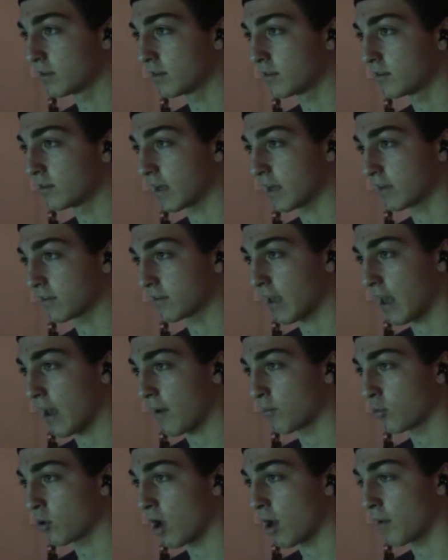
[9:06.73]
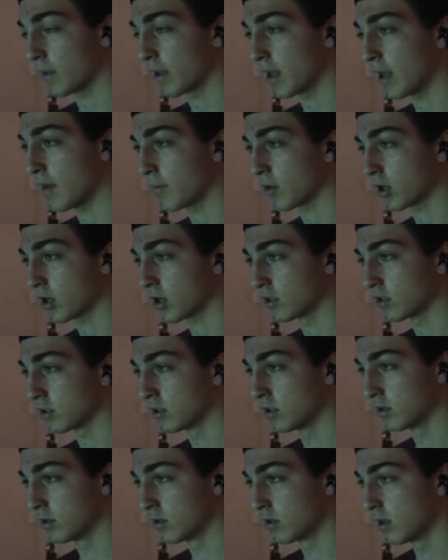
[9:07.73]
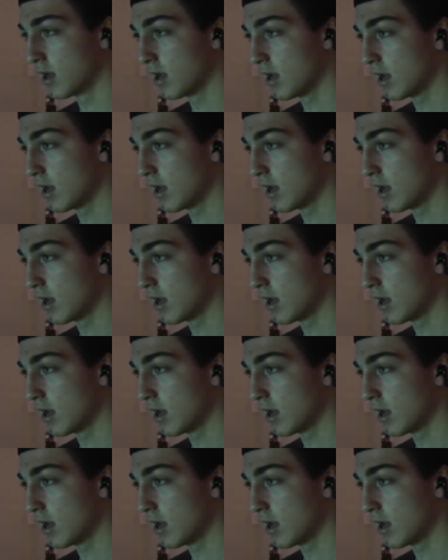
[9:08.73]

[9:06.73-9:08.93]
6 chem probably, him or Kalu.